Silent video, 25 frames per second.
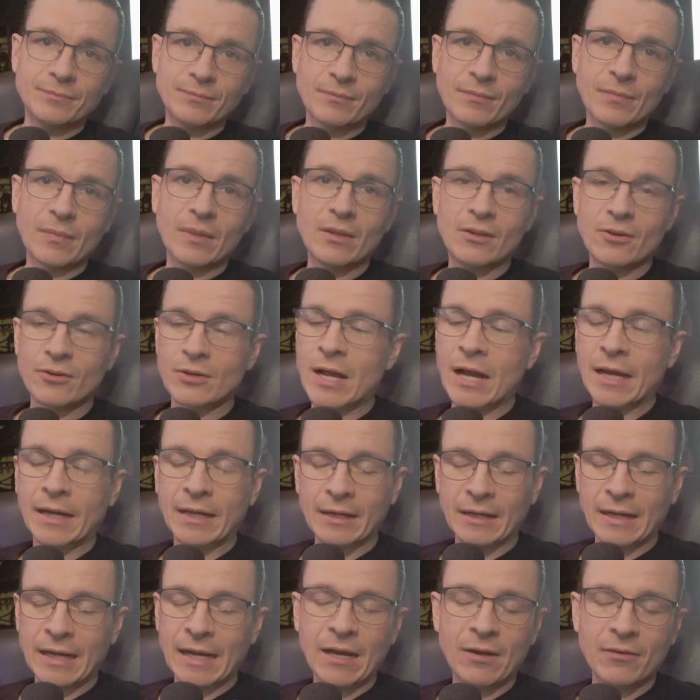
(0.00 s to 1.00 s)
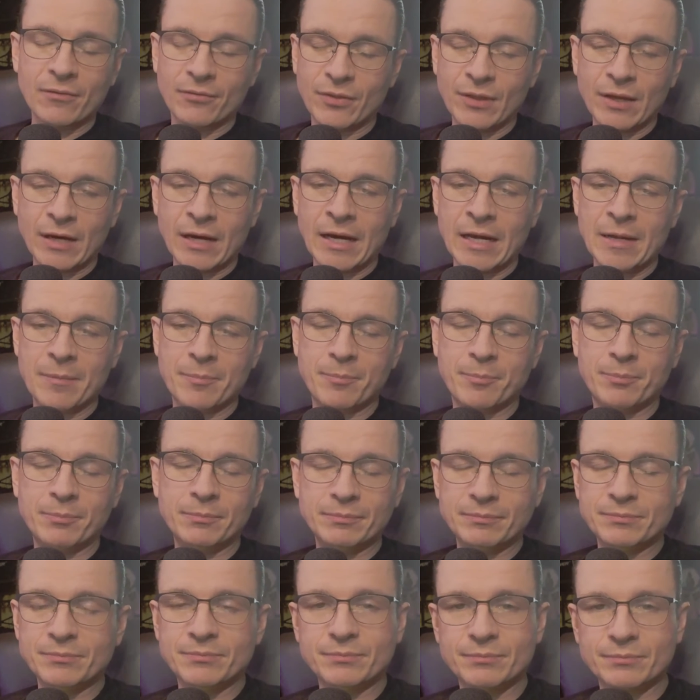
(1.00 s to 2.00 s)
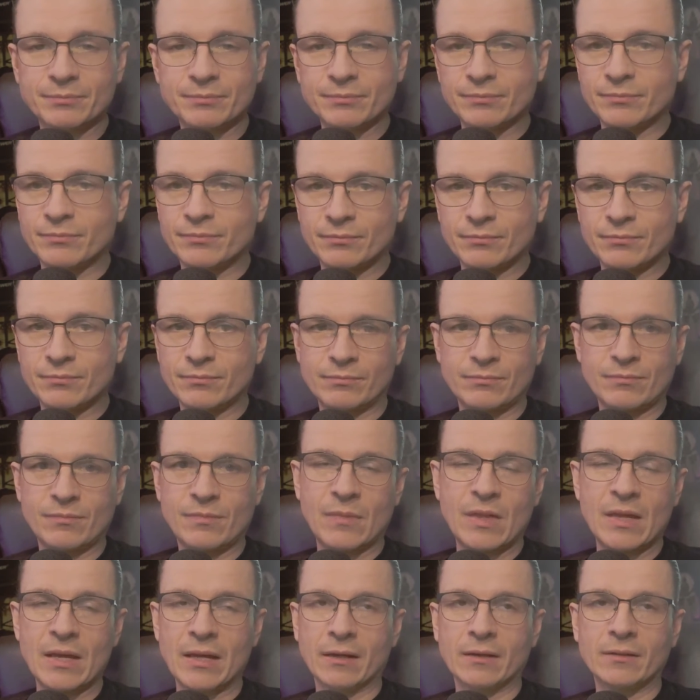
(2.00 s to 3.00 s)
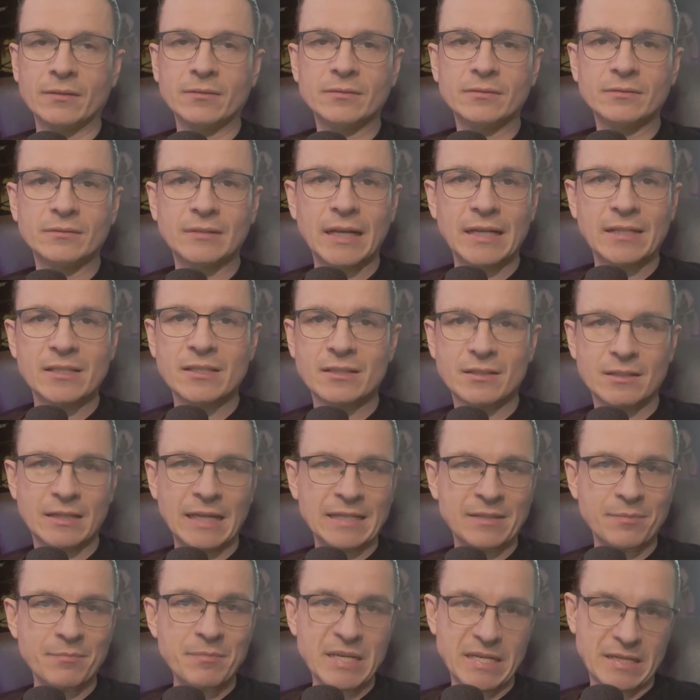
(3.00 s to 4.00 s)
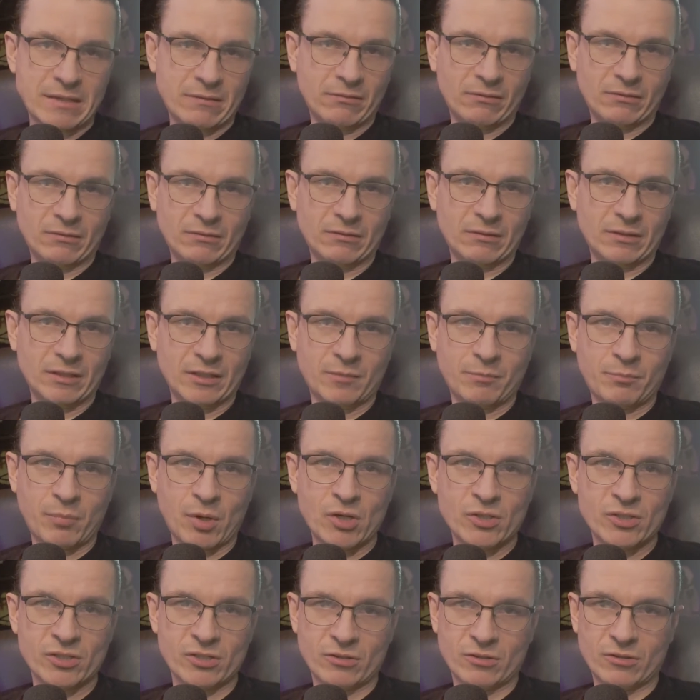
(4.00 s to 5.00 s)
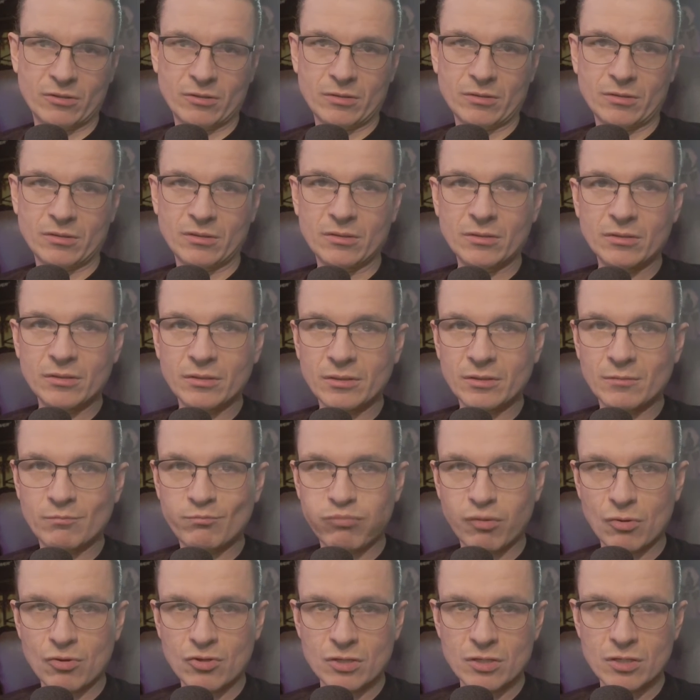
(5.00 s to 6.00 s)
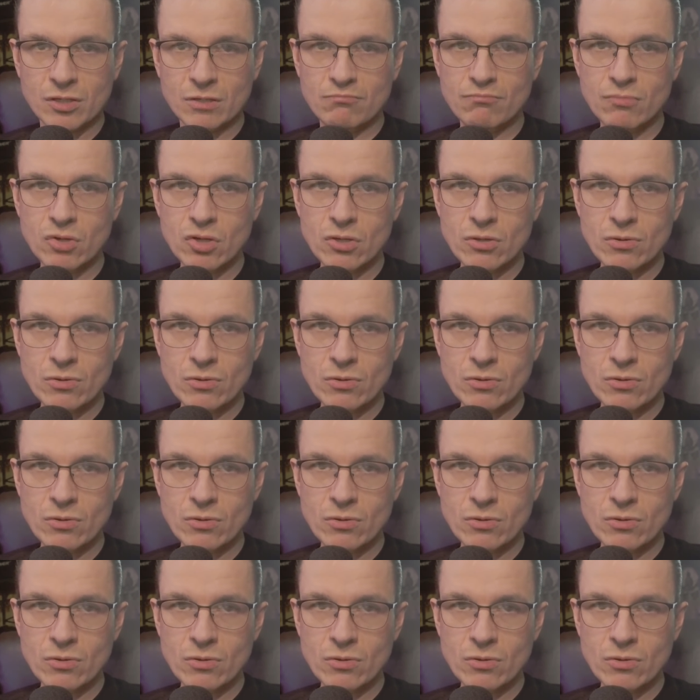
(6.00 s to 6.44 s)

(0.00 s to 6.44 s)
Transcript: You're not gonna have the hype thing. That's me. It's personal. It's personally me.